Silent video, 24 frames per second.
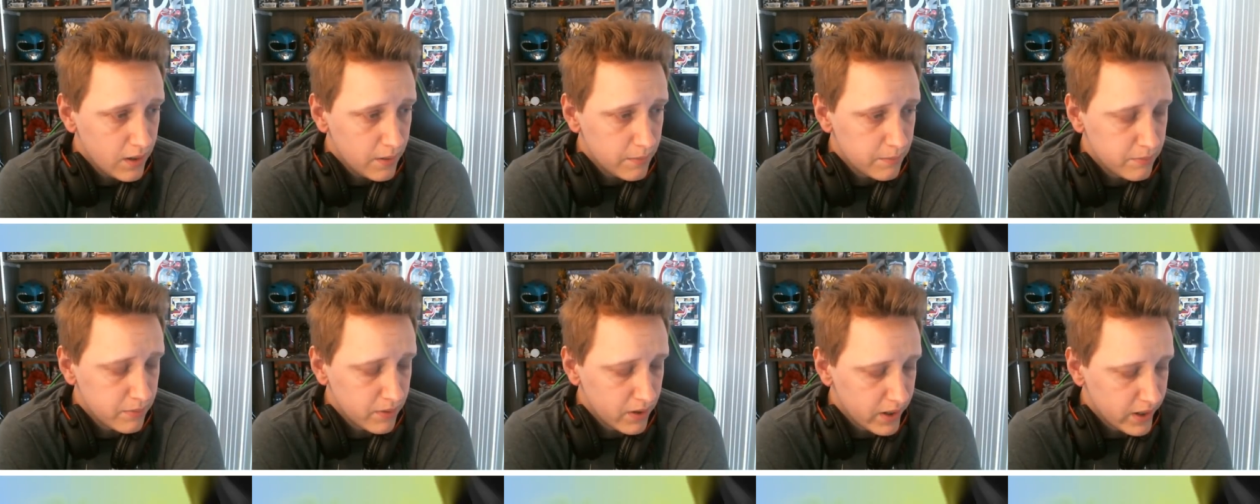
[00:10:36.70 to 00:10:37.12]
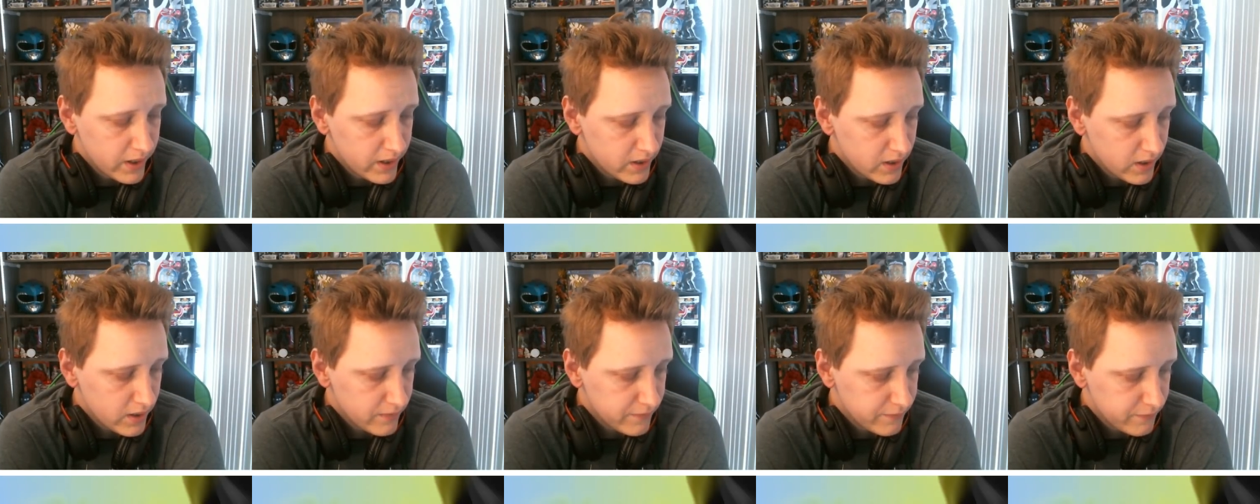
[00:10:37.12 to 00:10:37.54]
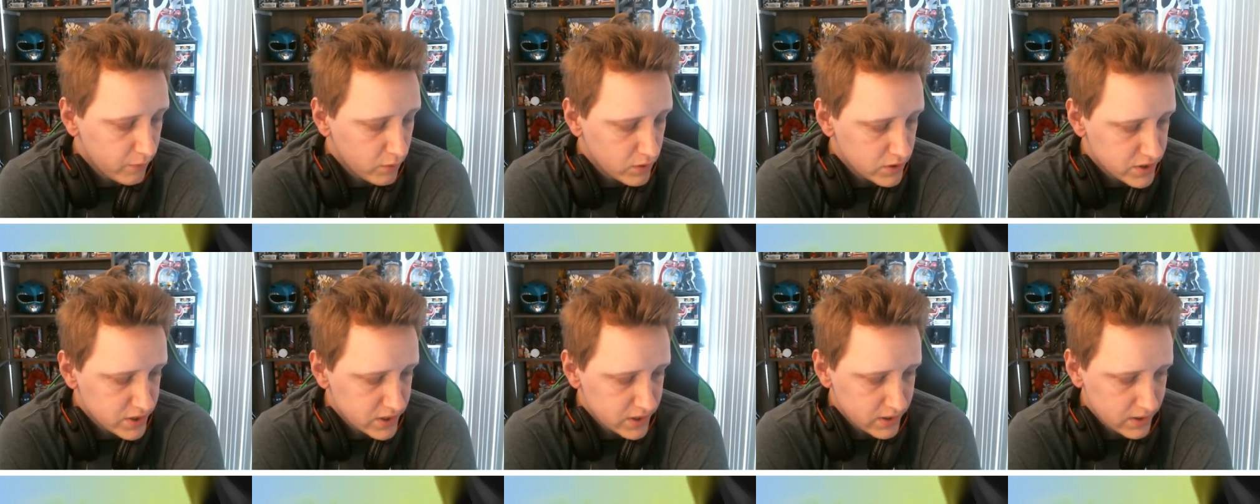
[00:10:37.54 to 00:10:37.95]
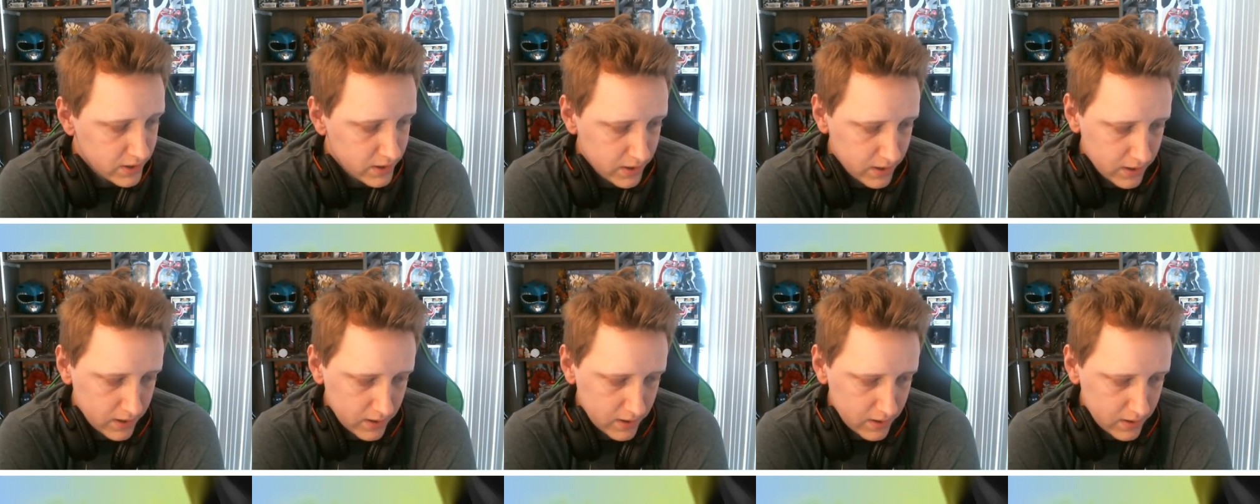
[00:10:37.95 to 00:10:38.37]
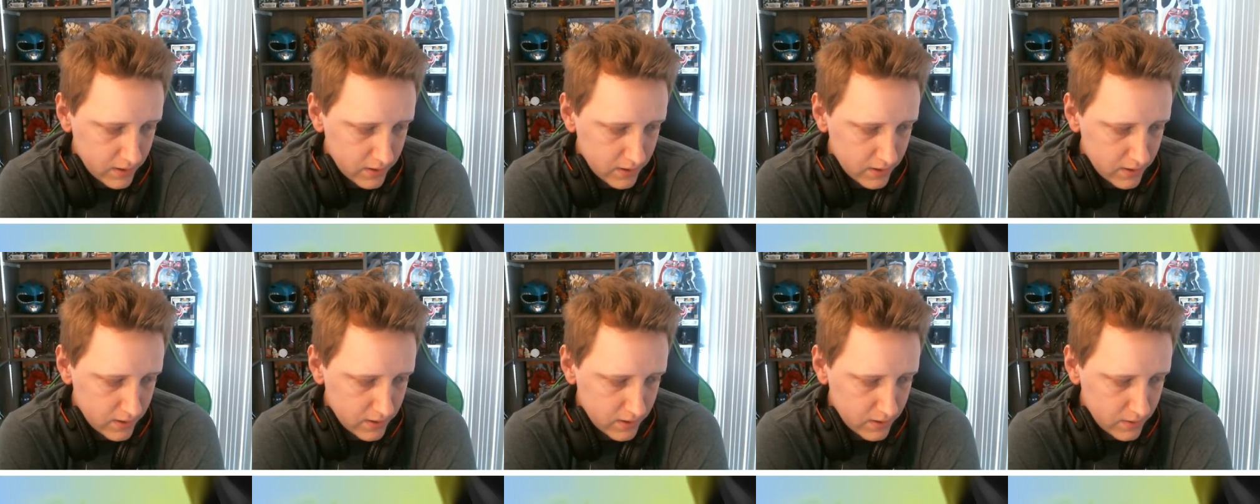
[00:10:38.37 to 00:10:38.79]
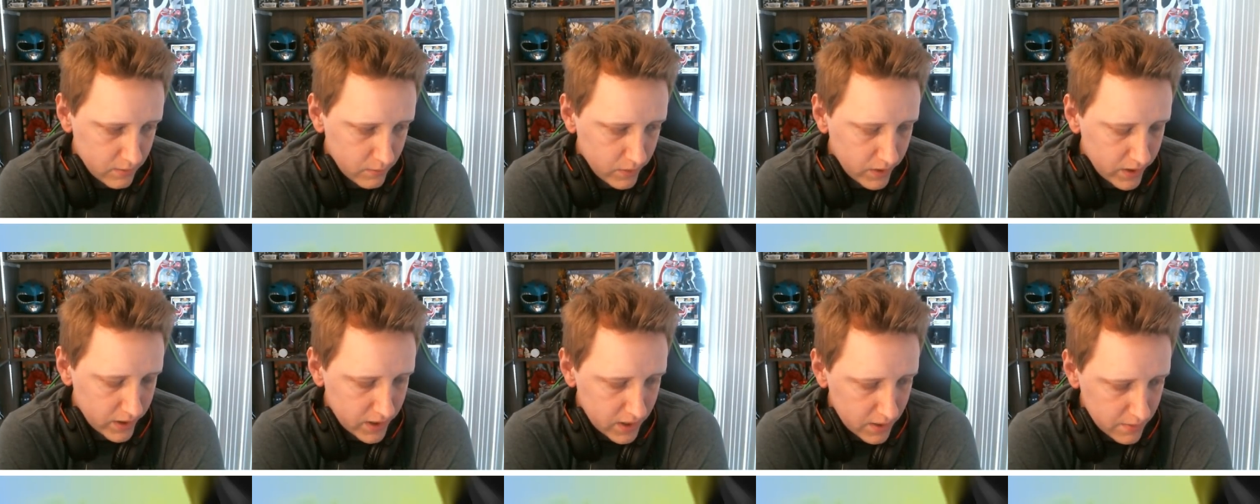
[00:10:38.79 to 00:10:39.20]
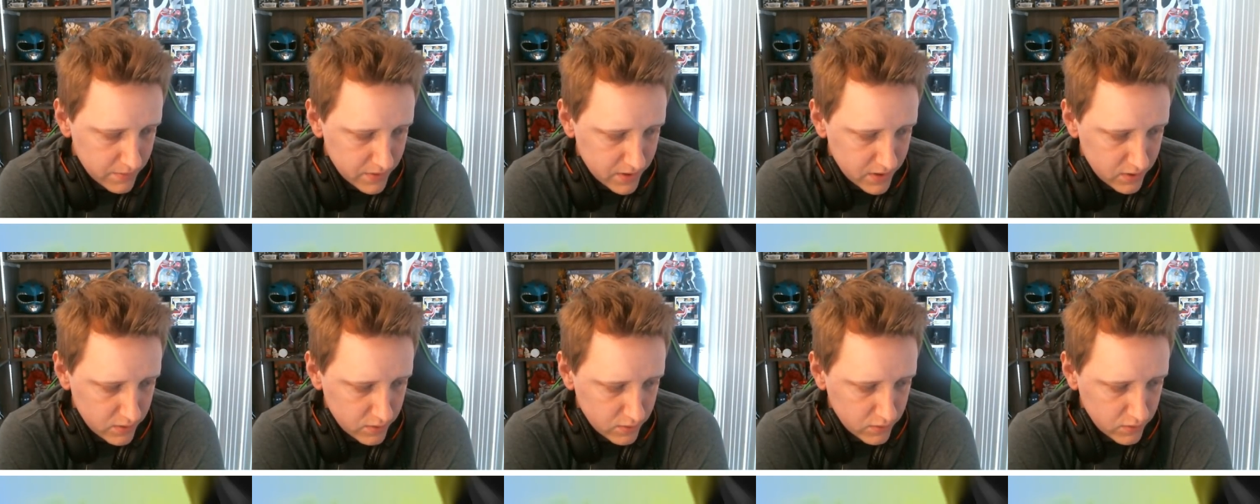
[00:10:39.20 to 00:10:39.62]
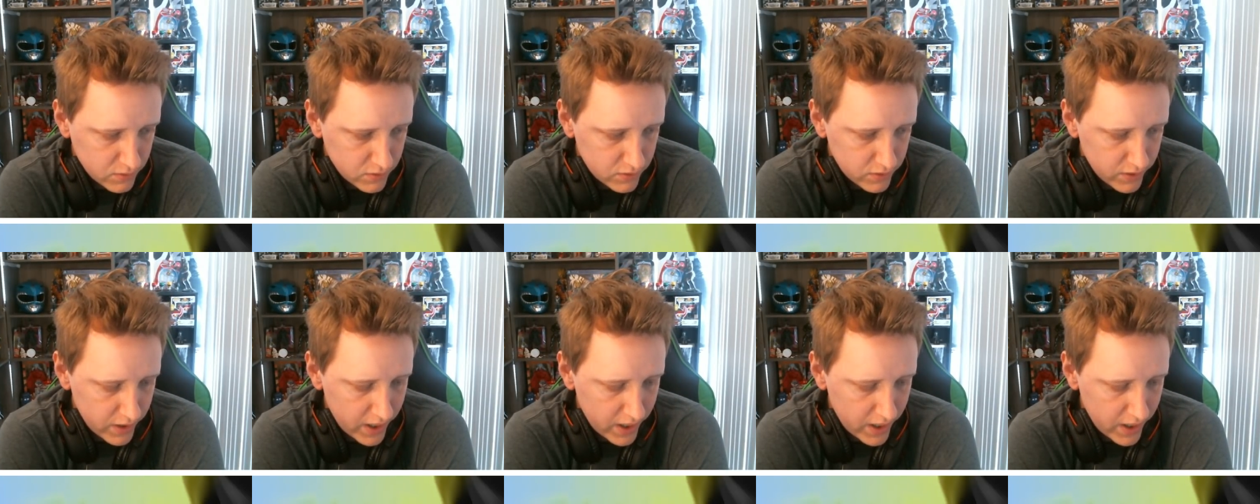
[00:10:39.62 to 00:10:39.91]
But unfortunately, when it comes to